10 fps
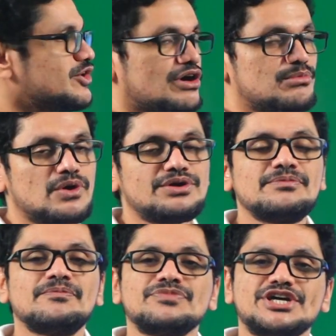you about
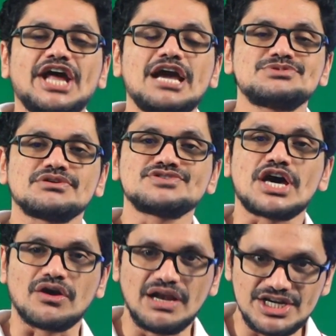the types of
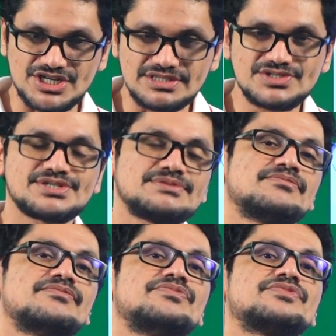circulations,
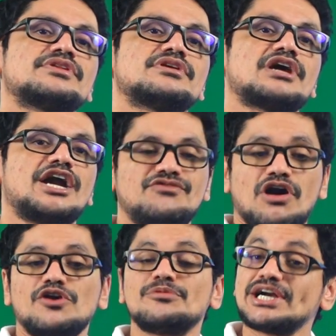and
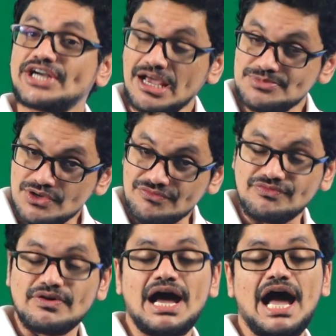followed by types of
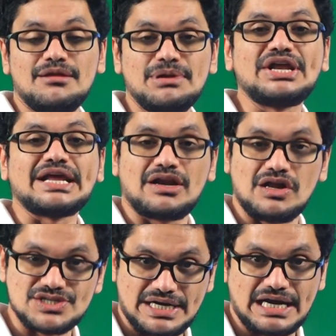alimentary
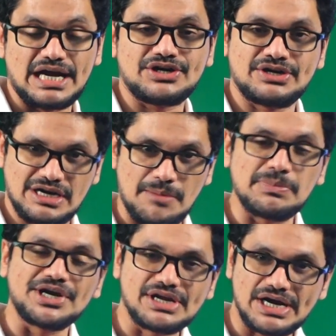canals or gut,
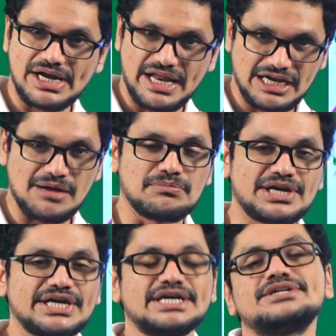complete gut and
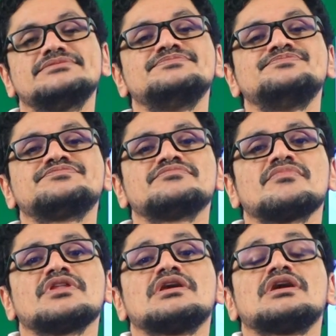incomplete gut.
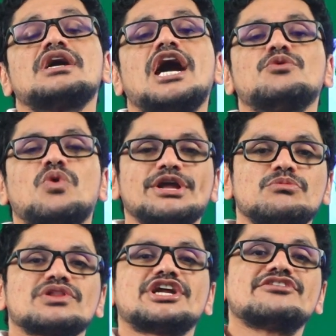And what
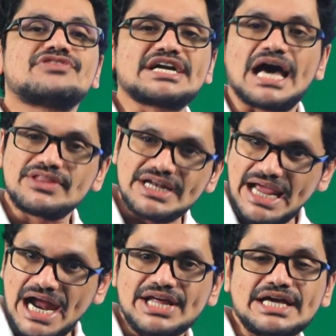about the different other
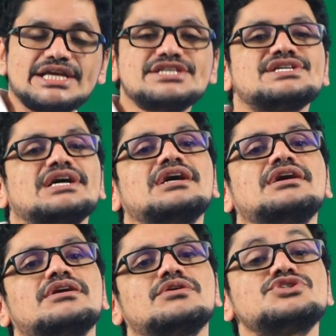categories
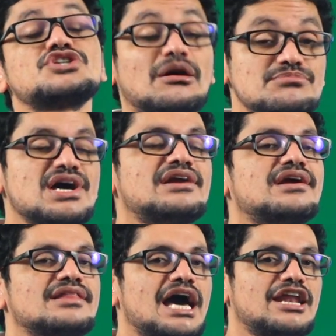which comes under
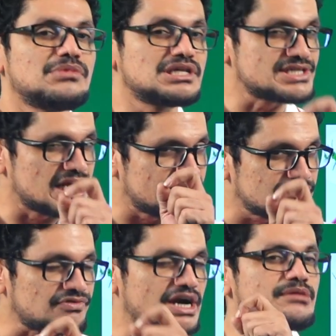the animals and
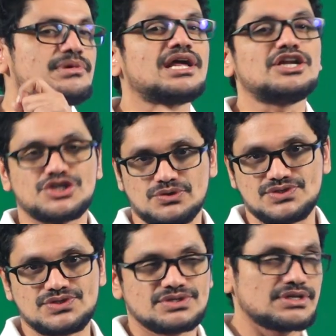fundamental
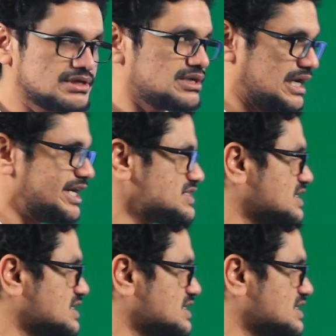issues. Let us